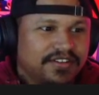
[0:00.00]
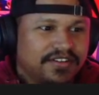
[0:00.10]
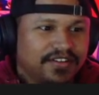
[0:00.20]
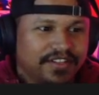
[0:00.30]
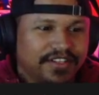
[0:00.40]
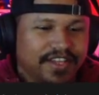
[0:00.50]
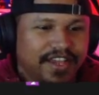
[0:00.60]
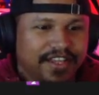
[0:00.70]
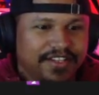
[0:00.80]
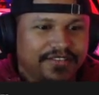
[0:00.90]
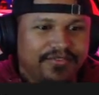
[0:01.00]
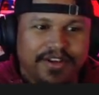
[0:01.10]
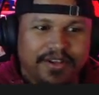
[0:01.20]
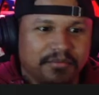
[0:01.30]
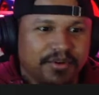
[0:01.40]
Uh, yeah, they
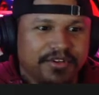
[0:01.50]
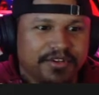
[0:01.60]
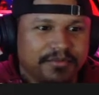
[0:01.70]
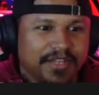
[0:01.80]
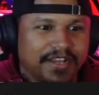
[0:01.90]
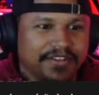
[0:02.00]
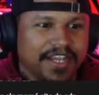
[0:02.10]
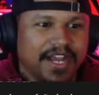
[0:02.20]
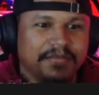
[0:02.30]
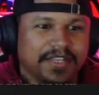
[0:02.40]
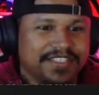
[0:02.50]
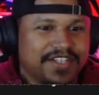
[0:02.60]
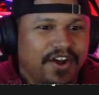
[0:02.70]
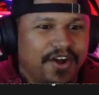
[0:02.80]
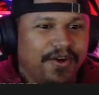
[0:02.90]
fucking burning them down. Yep, let's
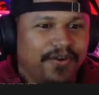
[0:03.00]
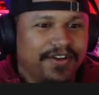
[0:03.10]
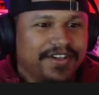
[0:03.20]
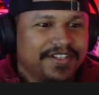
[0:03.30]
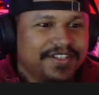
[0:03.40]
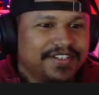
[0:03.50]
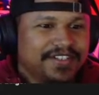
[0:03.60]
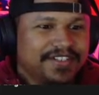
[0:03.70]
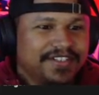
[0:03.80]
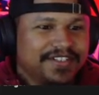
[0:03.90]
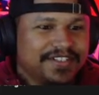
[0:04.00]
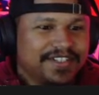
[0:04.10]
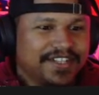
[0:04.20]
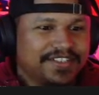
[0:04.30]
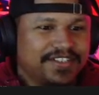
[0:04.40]
go!
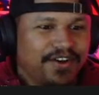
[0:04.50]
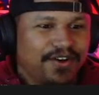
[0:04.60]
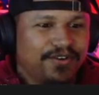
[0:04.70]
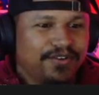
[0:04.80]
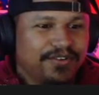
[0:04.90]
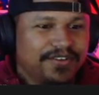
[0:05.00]
Let's go!